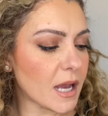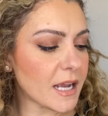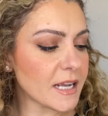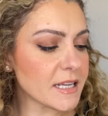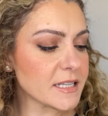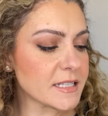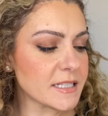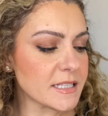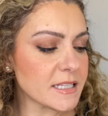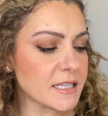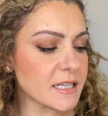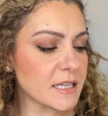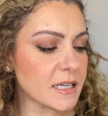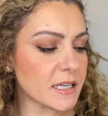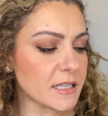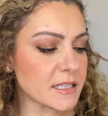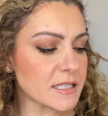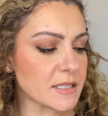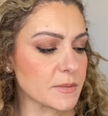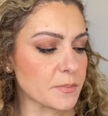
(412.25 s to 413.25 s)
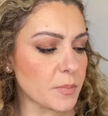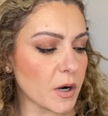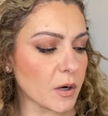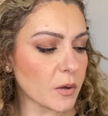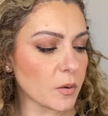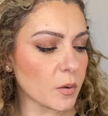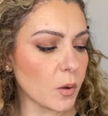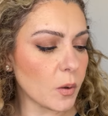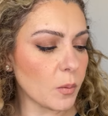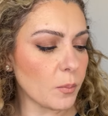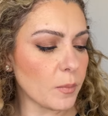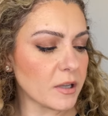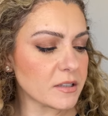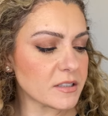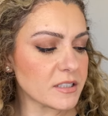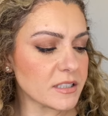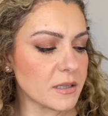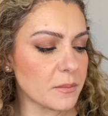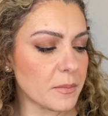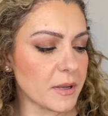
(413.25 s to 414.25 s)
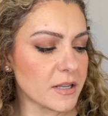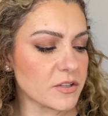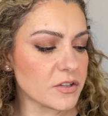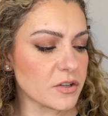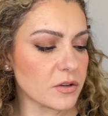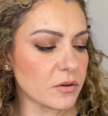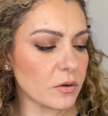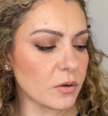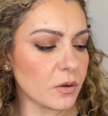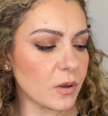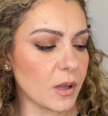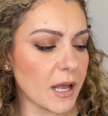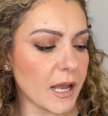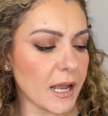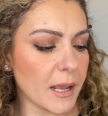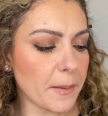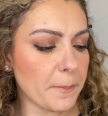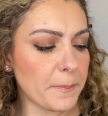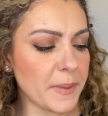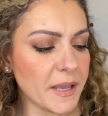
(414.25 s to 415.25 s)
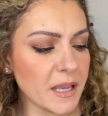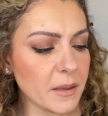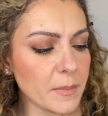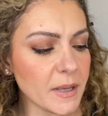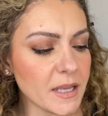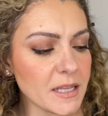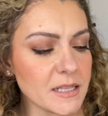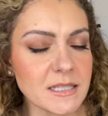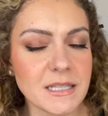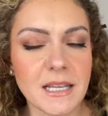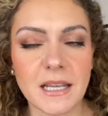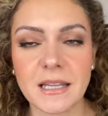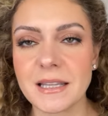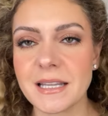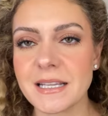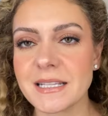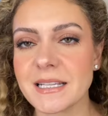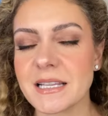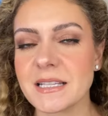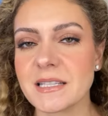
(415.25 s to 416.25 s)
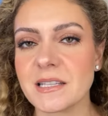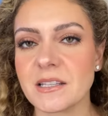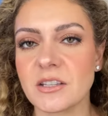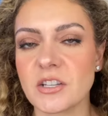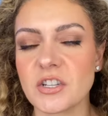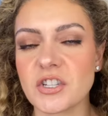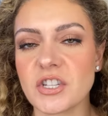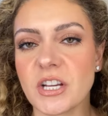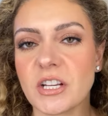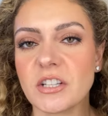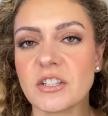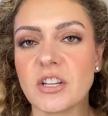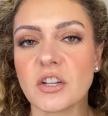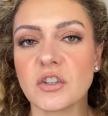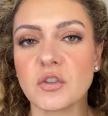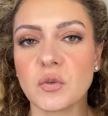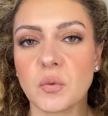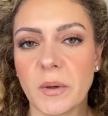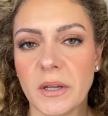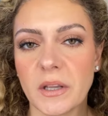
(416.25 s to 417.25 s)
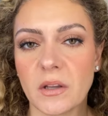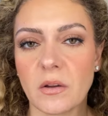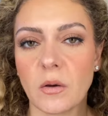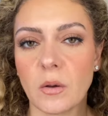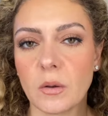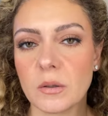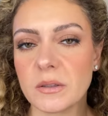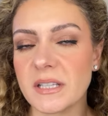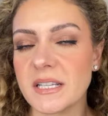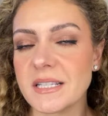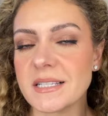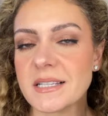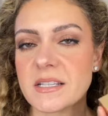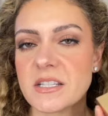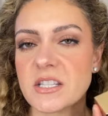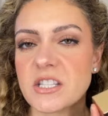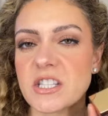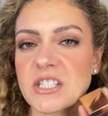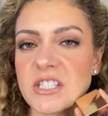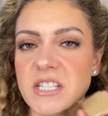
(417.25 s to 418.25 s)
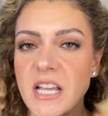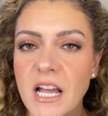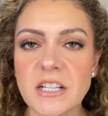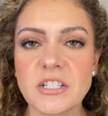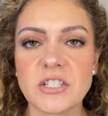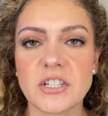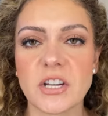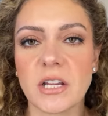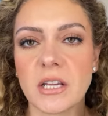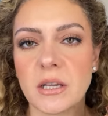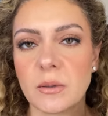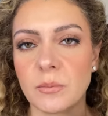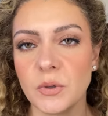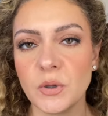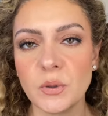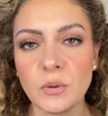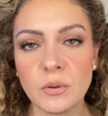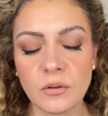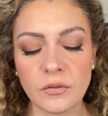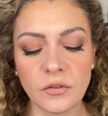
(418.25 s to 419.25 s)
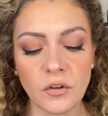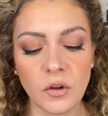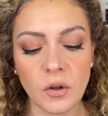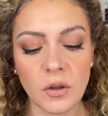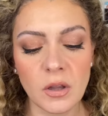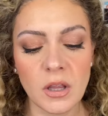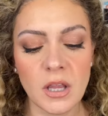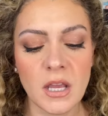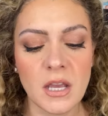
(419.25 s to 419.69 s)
see in Sparkle Multidimensional Eye Pigments, and this is in the shade Twinkle. This is such a beautiful